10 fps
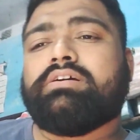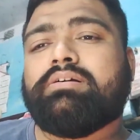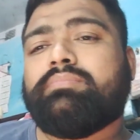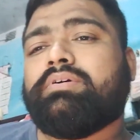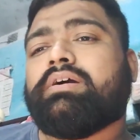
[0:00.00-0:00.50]

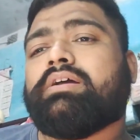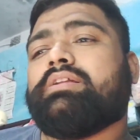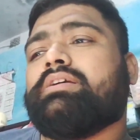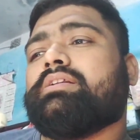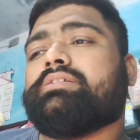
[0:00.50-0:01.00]
come and
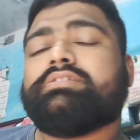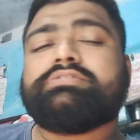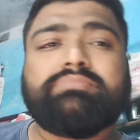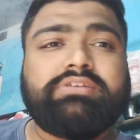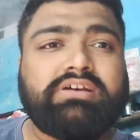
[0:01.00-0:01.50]
he'll
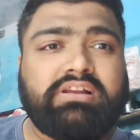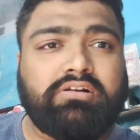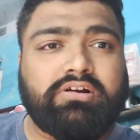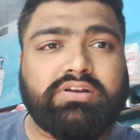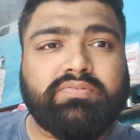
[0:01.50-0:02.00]
teach me a
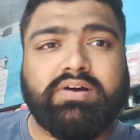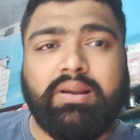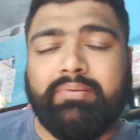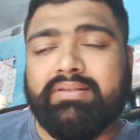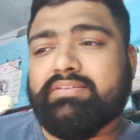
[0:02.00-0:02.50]
lot of
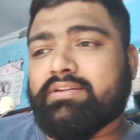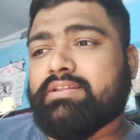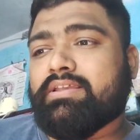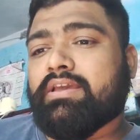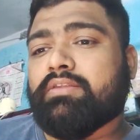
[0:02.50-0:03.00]
camera
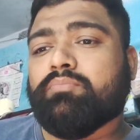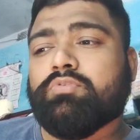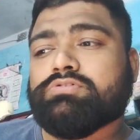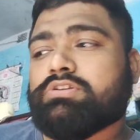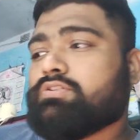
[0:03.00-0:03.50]
setting and
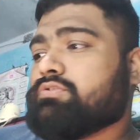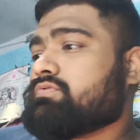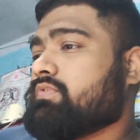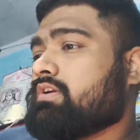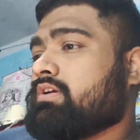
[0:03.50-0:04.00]
mostly
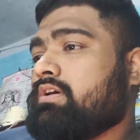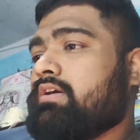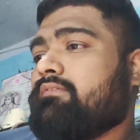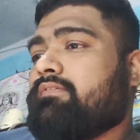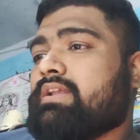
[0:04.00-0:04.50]
use for
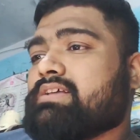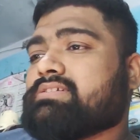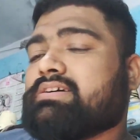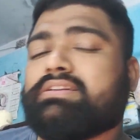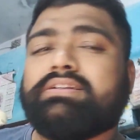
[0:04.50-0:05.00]
flash
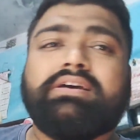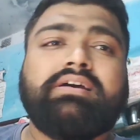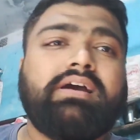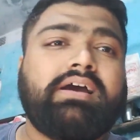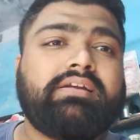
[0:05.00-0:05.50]
gun
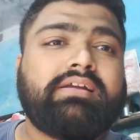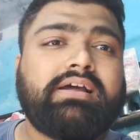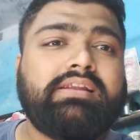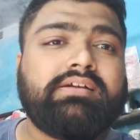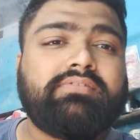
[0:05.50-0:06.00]
and
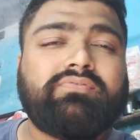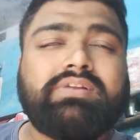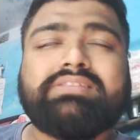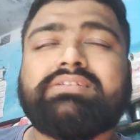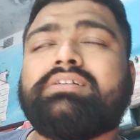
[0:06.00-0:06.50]
I learned
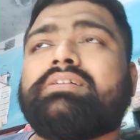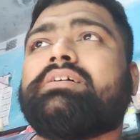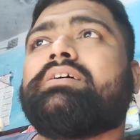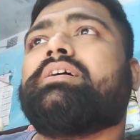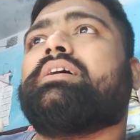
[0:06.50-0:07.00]
flash gun
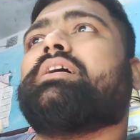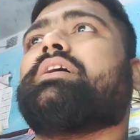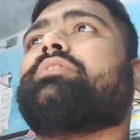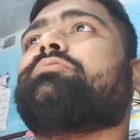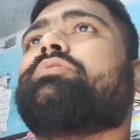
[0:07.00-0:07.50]

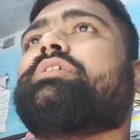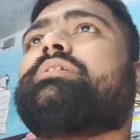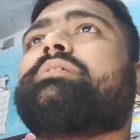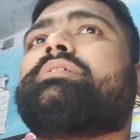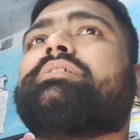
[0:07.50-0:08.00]
and
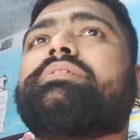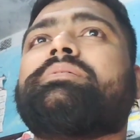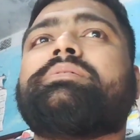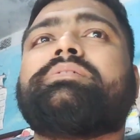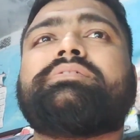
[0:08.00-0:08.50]
today
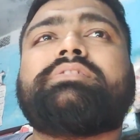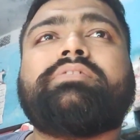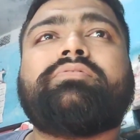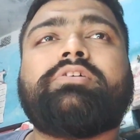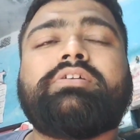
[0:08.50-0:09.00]
he stay
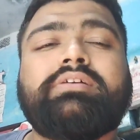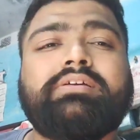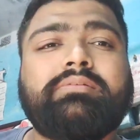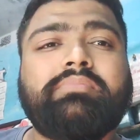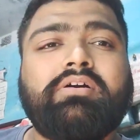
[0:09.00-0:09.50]
for
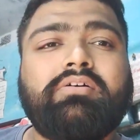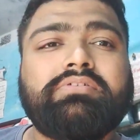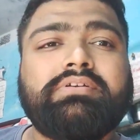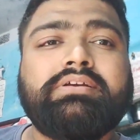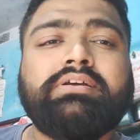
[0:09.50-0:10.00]
here
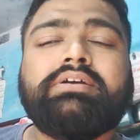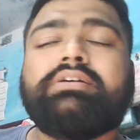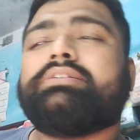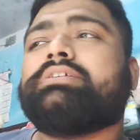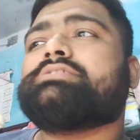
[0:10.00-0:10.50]
because he
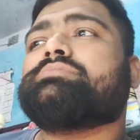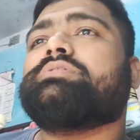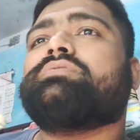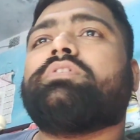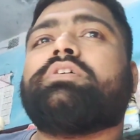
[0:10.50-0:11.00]
teach
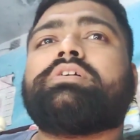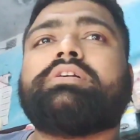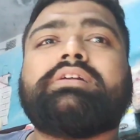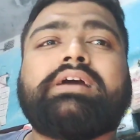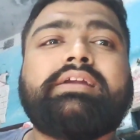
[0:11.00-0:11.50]
me for
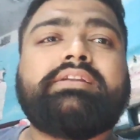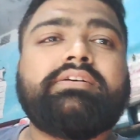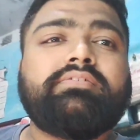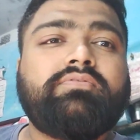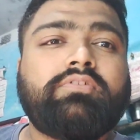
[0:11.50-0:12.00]
night
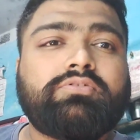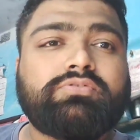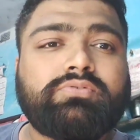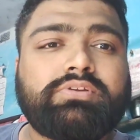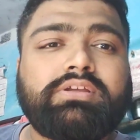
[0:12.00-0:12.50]
photo
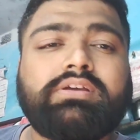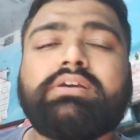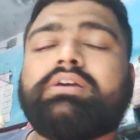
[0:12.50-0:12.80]
shooting